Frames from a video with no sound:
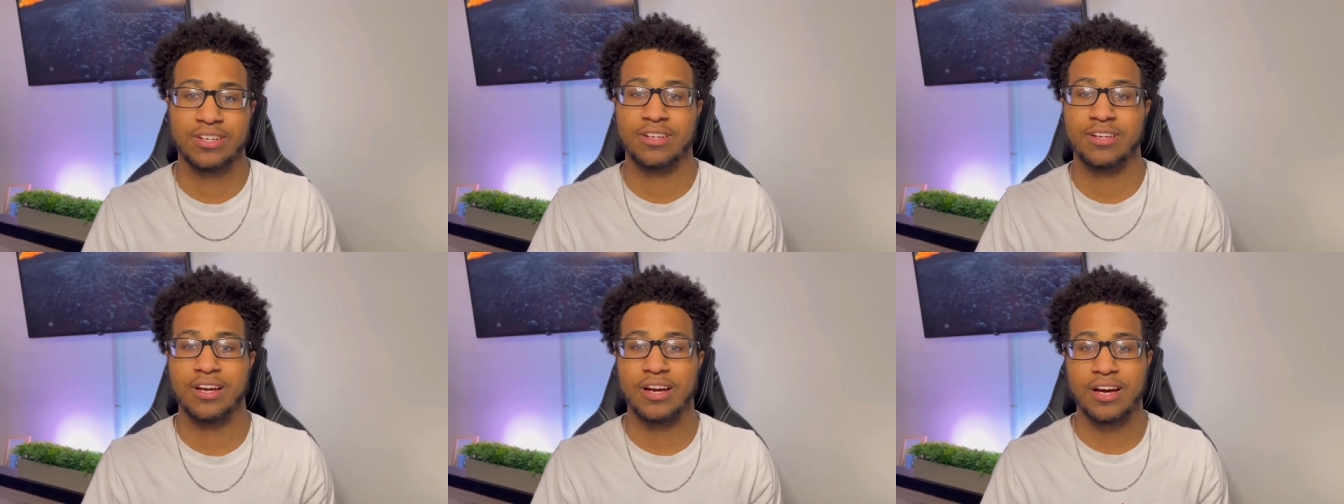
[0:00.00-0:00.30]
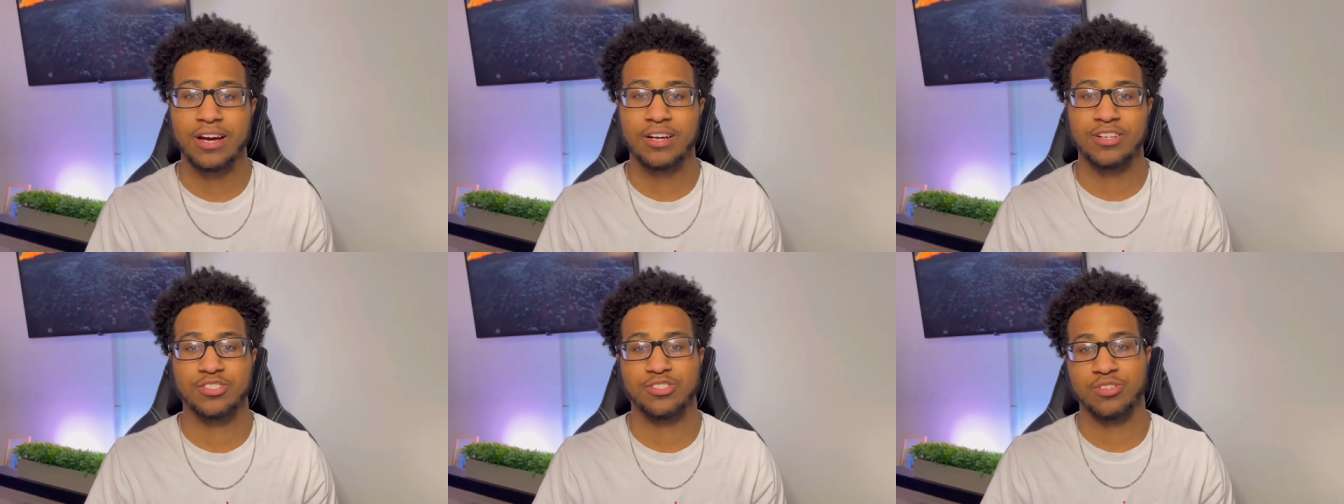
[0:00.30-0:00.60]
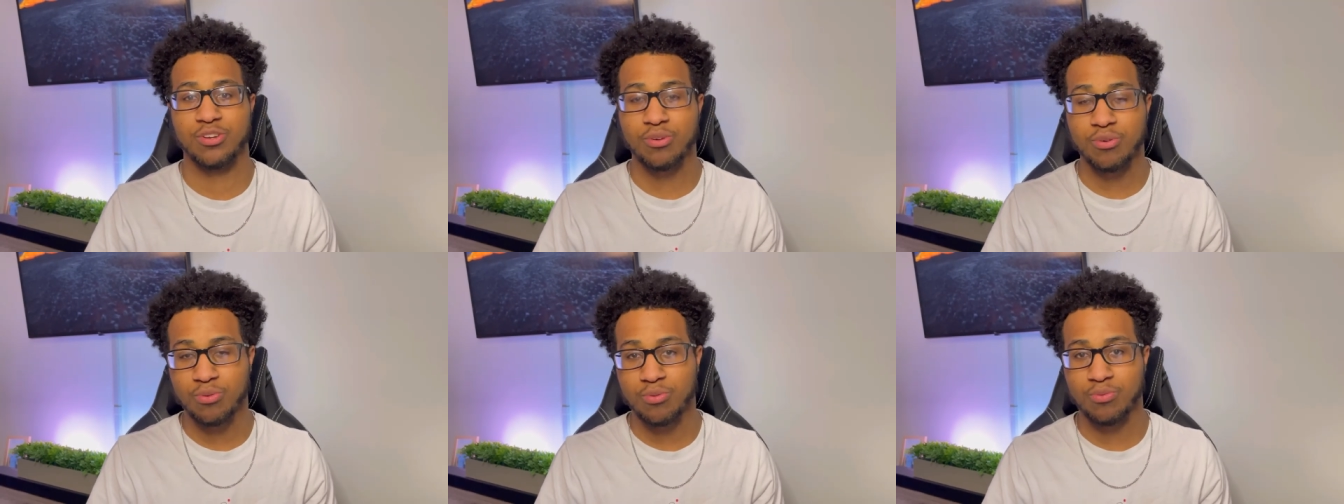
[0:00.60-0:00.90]
Uh,
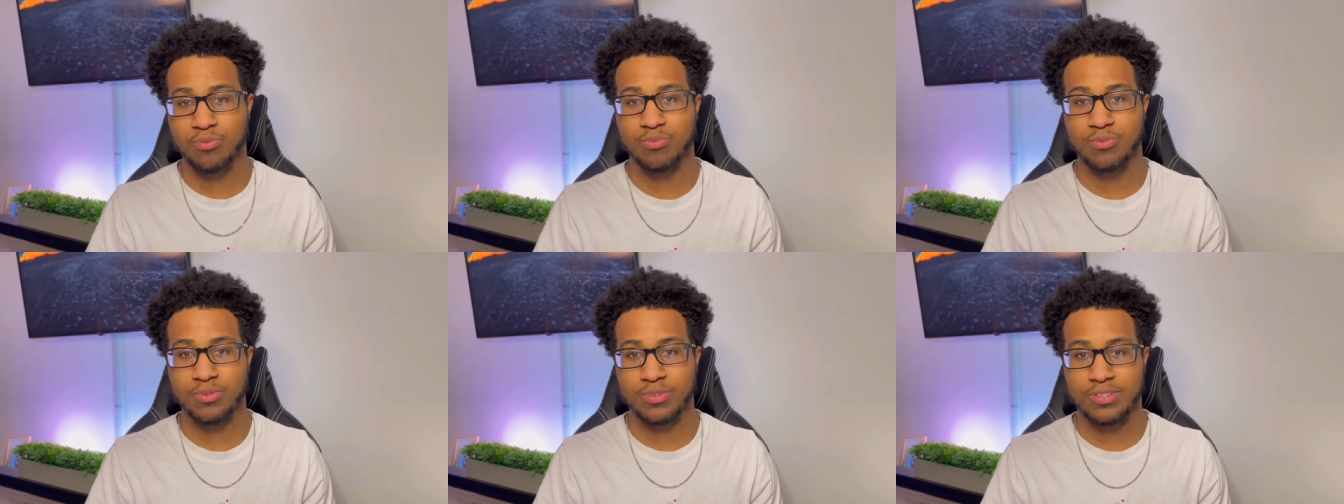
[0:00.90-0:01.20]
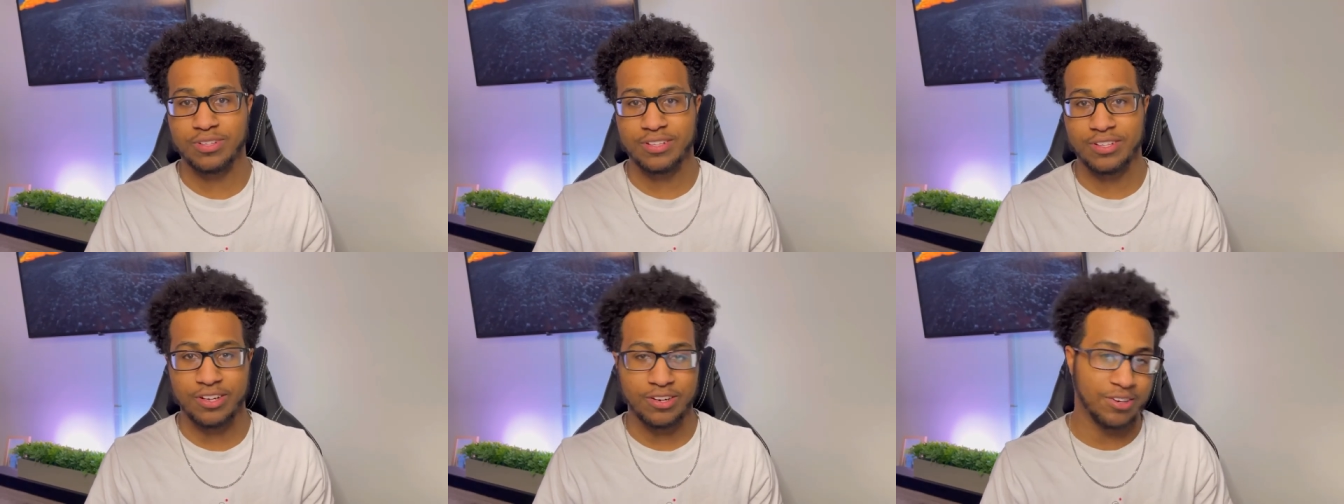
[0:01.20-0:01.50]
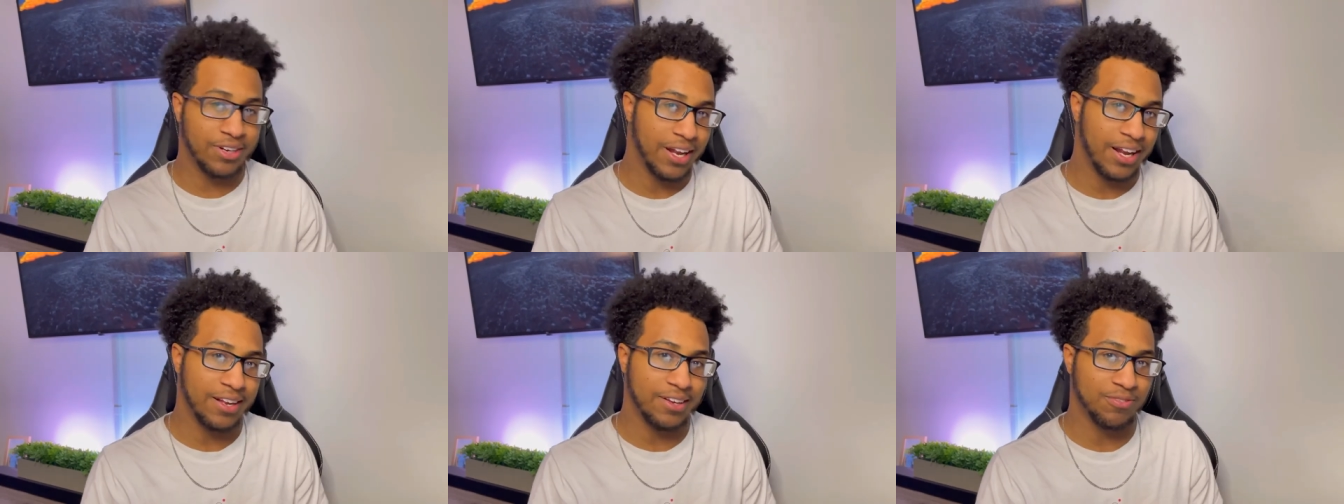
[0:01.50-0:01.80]
so they're
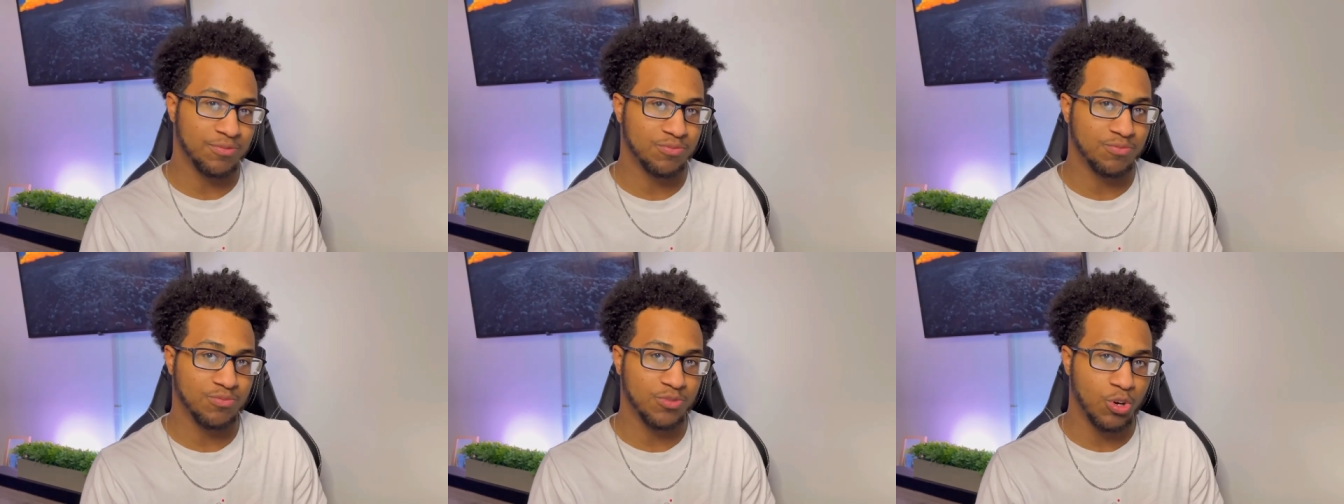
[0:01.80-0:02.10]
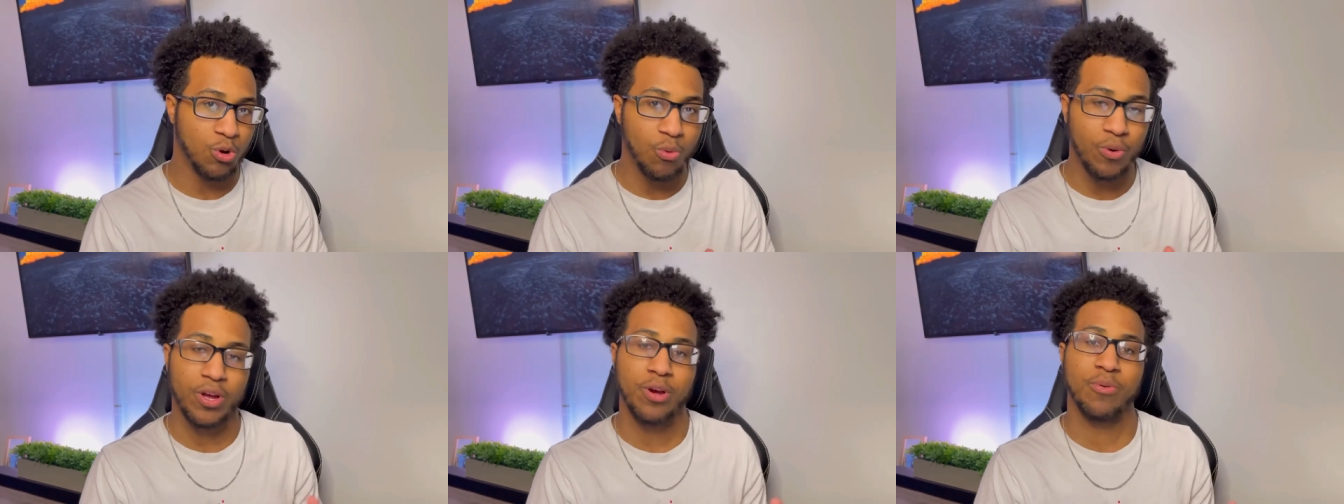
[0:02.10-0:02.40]
kind of going